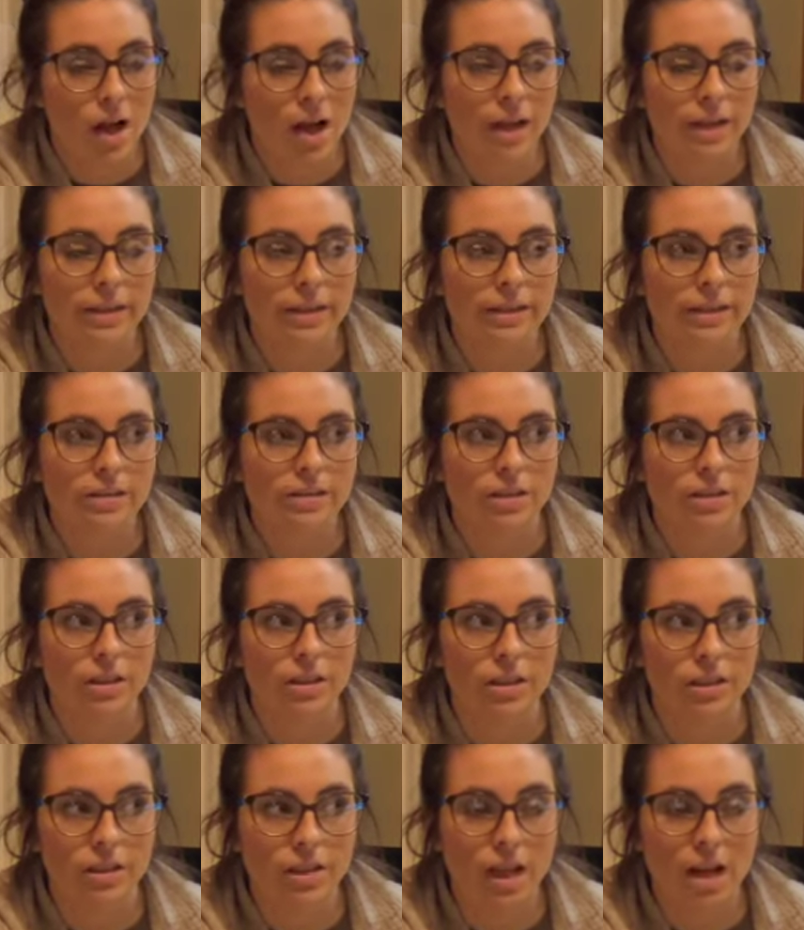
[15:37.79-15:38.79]
I used
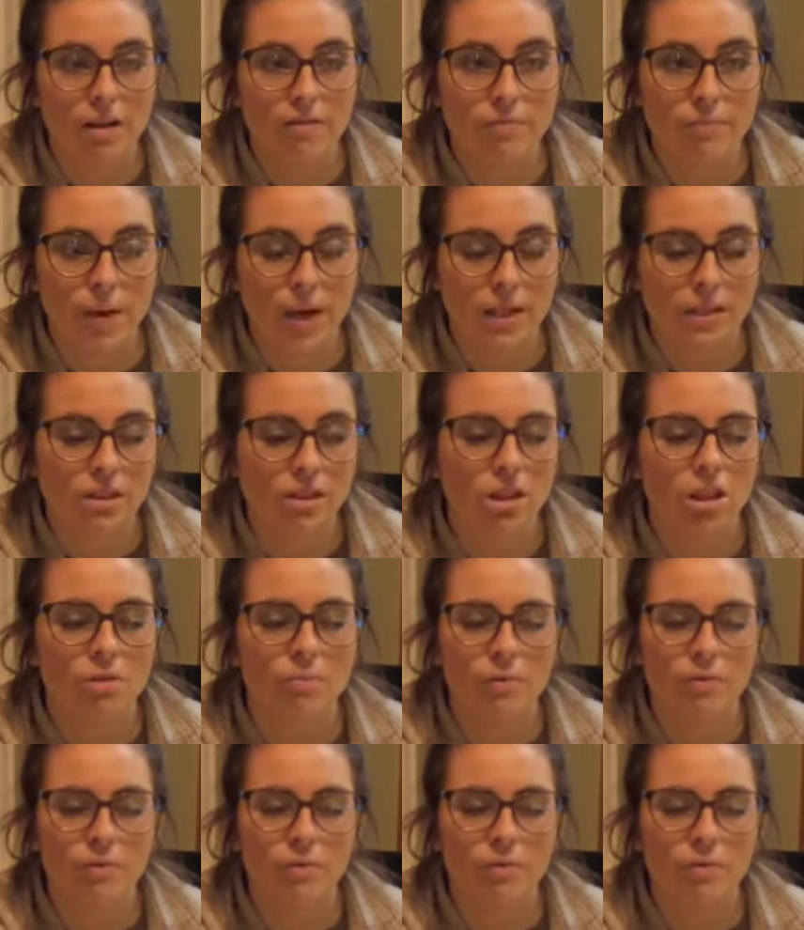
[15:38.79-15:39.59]
to love pesto,